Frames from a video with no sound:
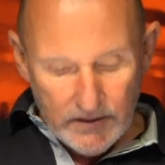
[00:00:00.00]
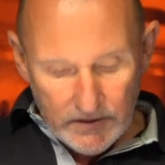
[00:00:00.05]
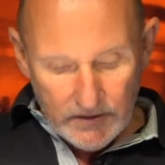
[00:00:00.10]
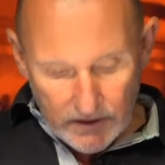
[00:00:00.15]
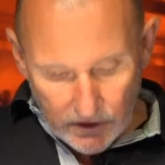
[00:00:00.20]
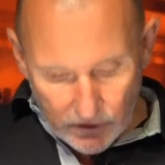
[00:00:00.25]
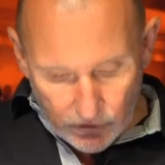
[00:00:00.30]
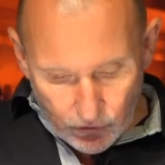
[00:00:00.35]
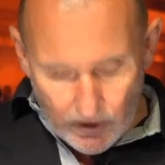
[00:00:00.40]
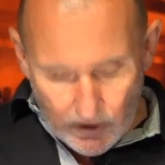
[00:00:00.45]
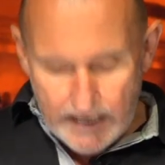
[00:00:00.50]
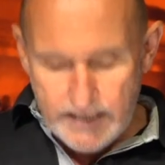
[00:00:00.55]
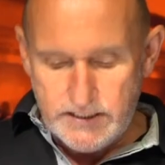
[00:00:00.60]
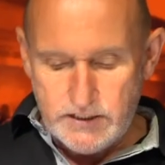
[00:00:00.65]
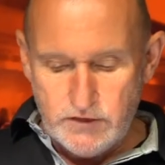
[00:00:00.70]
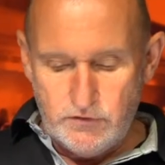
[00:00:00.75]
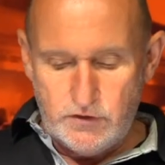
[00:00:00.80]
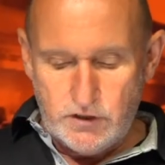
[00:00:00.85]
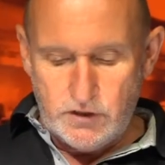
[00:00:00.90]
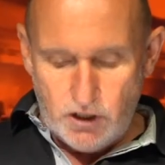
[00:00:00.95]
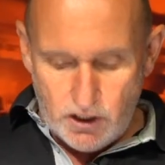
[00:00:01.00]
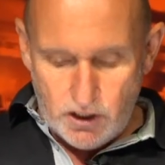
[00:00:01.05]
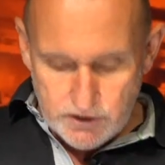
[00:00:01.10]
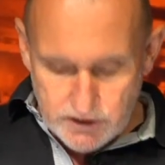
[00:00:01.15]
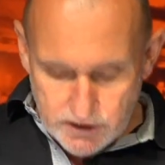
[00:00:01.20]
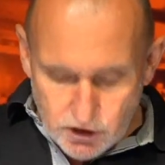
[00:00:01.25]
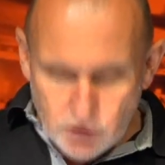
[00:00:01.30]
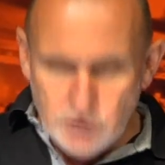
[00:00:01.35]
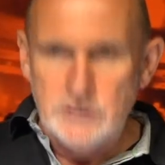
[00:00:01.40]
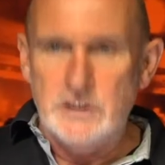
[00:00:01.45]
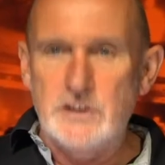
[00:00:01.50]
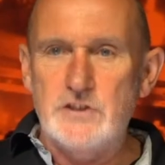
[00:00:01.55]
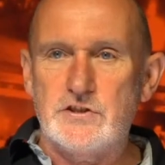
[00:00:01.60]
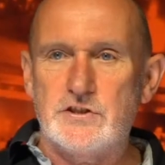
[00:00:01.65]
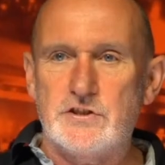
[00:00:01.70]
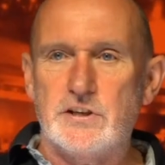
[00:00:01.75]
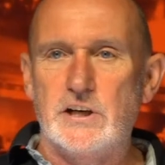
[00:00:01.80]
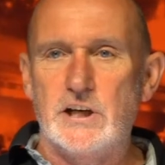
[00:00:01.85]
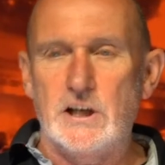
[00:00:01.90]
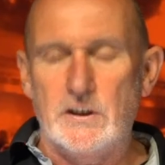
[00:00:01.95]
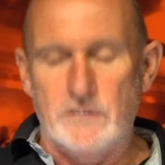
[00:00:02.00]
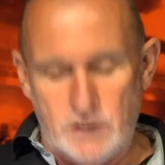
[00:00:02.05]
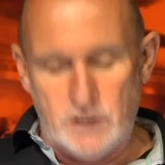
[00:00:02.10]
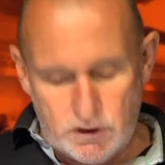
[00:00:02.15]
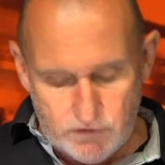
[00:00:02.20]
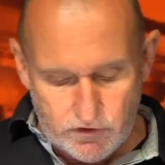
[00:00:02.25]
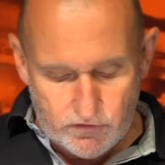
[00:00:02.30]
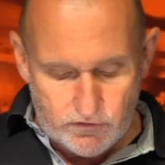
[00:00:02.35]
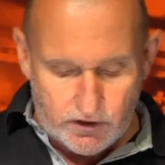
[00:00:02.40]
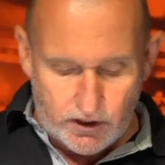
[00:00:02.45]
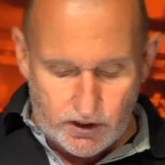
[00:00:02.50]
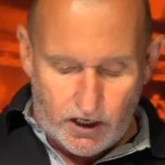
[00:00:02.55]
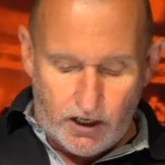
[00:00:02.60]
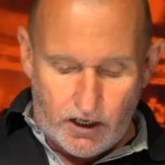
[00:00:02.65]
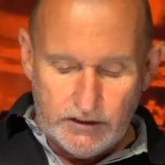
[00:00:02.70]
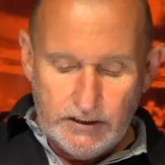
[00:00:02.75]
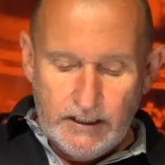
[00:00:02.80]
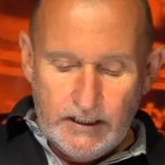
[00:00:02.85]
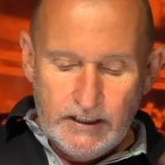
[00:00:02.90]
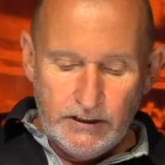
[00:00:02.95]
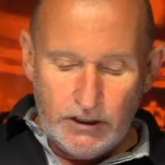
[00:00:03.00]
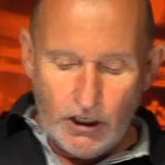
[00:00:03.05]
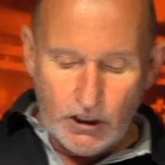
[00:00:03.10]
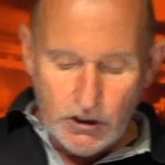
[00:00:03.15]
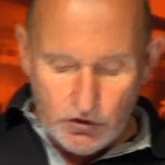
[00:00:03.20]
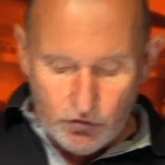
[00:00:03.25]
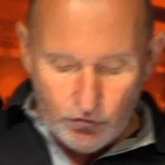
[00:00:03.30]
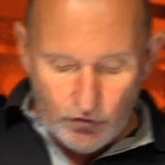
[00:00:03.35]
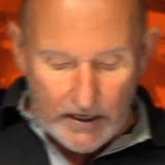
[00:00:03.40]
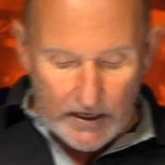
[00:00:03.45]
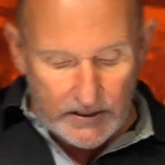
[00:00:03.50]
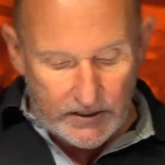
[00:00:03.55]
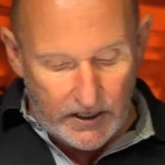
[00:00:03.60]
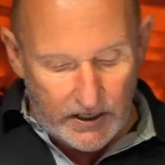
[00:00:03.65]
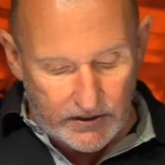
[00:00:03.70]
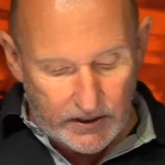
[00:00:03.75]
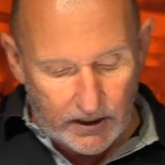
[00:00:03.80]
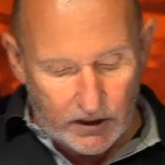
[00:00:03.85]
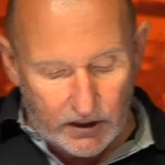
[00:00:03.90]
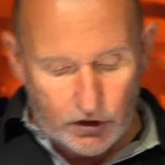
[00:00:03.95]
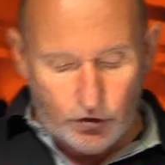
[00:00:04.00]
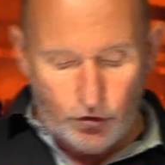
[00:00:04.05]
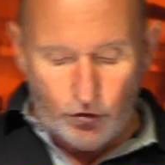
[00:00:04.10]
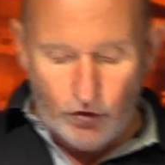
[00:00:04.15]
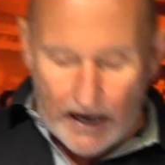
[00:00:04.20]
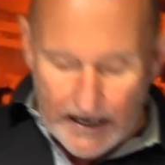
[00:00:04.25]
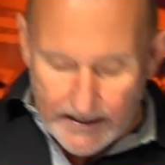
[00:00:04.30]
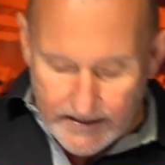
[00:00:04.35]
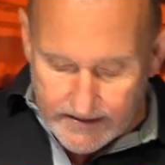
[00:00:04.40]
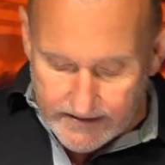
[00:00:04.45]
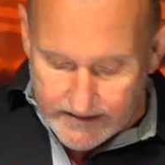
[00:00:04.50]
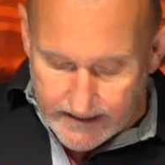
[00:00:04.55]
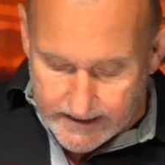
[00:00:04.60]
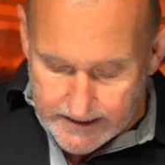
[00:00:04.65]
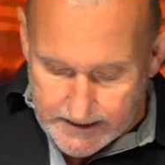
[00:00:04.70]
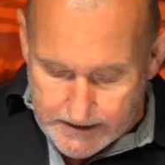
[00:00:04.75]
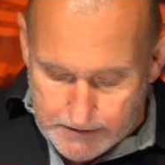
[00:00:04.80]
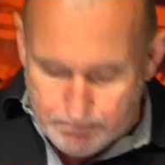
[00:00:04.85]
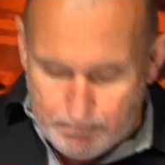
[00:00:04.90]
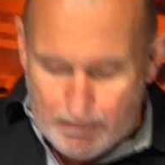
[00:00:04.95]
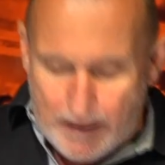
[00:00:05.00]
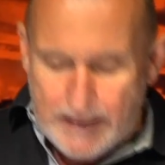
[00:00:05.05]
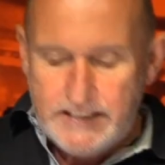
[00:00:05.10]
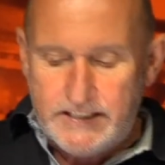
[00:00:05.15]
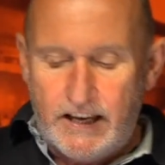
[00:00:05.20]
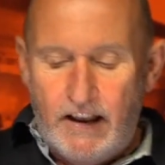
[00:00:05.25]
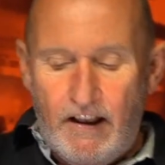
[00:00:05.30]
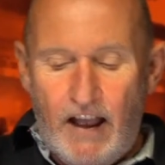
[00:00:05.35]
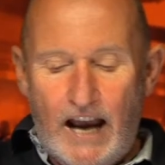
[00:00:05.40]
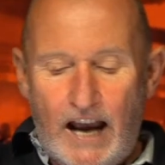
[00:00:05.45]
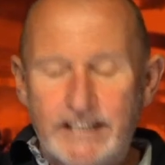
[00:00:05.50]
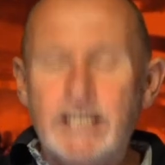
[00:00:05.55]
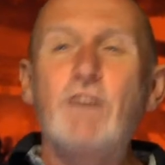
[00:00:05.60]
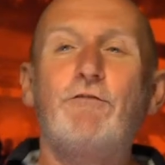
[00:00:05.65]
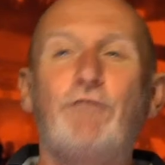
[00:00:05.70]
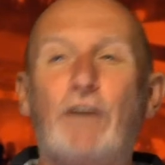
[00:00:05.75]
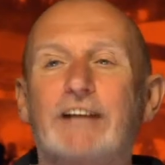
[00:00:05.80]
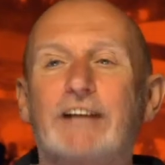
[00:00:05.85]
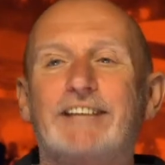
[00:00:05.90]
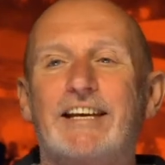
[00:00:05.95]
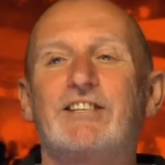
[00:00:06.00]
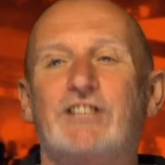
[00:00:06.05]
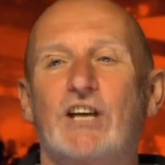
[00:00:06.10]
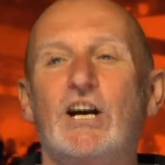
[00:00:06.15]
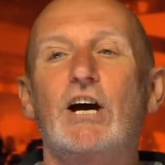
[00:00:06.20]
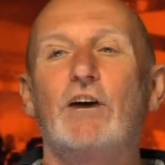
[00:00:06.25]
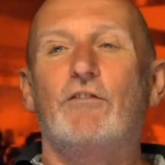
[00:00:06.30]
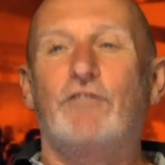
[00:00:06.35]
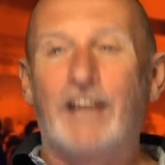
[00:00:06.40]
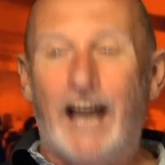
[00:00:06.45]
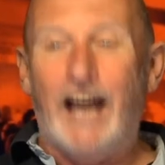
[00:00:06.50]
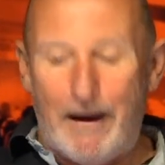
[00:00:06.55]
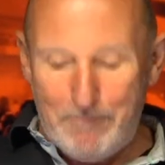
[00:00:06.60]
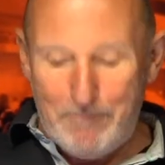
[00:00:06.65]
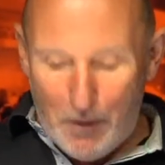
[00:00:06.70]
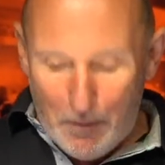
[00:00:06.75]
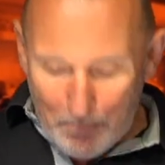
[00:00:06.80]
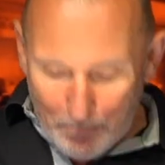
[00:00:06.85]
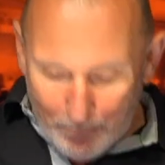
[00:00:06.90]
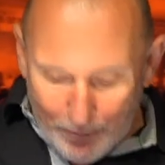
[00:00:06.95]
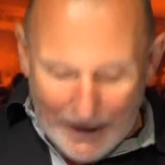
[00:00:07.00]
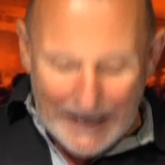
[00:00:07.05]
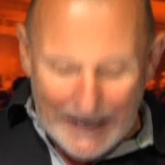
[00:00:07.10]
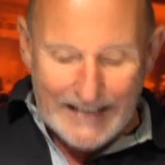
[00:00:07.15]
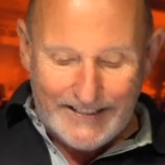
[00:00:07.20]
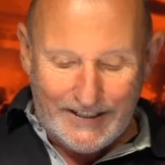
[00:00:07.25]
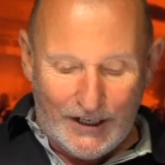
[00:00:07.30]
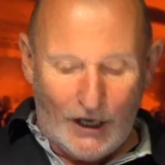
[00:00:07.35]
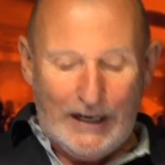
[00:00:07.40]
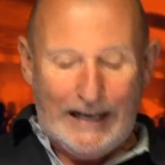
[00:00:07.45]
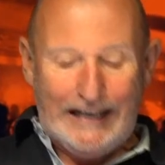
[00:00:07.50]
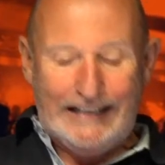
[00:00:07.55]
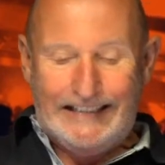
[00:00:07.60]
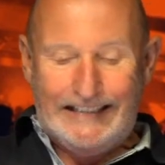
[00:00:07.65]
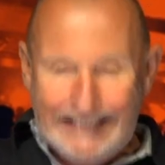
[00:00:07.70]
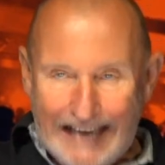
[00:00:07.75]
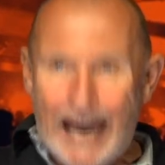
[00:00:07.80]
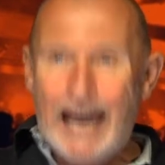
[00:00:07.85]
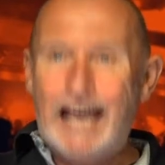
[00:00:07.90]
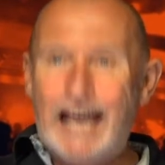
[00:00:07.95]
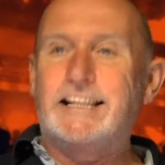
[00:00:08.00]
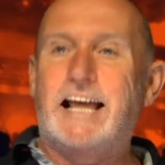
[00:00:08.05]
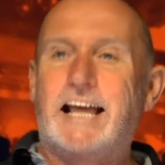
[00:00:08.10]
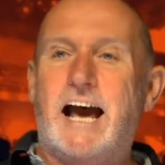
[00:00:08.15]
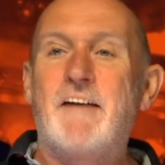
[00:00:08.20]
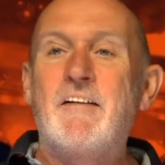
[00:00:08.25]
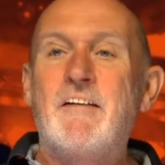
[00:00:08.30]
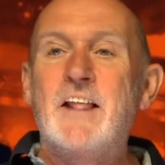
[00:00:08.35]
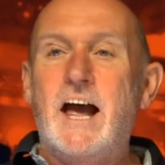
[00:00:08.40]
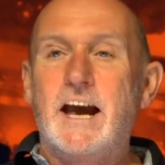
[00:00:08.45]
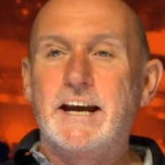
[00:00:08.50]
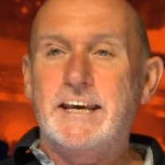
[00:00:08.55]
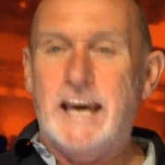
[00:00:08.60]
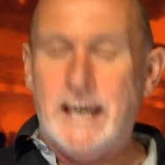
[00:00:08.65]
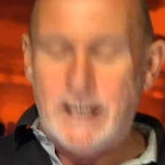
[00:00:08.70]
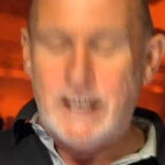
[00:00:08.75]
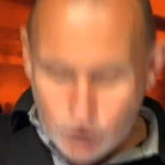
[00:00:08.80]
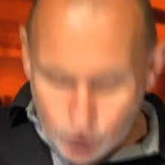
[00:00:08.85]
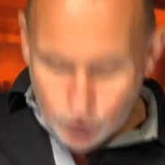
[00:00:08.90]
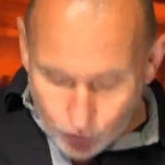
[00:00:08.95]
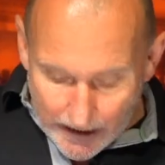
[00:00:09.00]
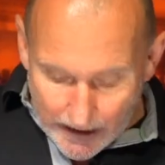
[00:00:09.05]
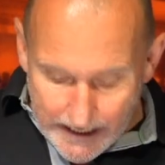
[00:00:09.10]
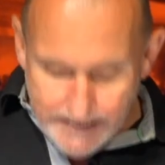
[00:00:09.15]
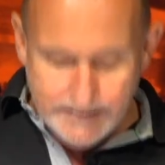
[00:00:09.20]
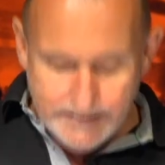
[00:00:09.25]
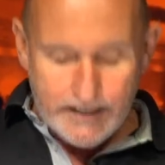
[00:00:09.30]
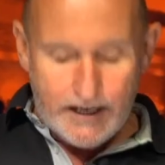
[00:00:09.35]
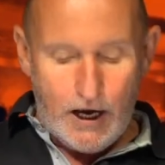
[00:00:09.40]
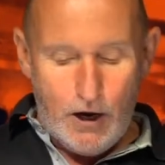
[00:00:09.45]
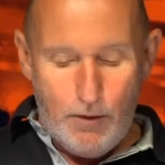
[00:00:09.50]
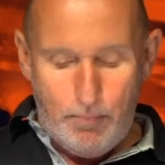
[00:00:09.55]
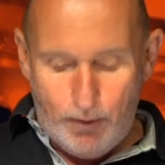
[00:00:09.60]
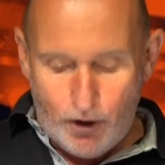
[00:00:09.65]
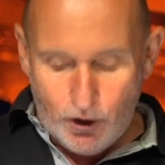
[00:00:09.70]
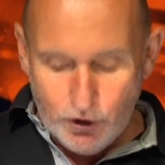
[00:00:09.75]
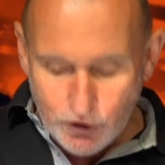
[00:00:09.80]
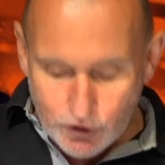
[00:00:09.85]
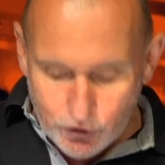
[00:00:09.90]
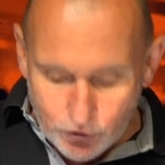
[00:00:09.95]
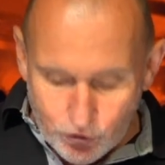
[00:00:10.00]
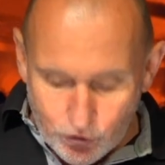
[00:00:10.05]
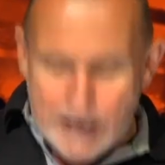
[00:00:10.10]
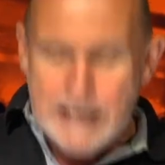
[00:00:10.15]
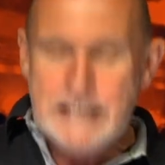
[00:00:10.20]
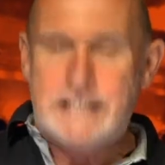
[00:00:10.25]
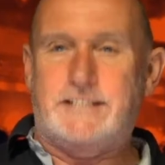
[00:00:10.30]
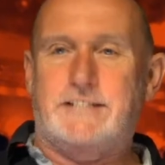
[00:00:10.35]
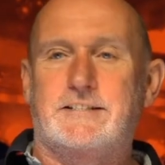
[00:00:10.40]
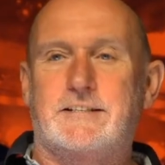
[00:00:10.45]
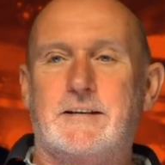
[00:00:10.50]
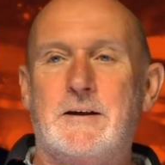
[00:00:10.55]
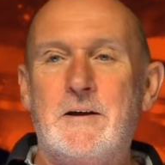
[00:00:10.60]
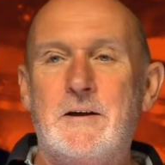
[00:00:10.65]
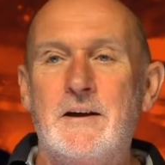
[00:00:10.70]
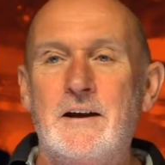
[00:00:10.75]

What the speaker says: The grace of God, the undeserved love of God, God's riches at Christ's expense, as if I deserve that, but praise God, I get that. I get grace upon grace.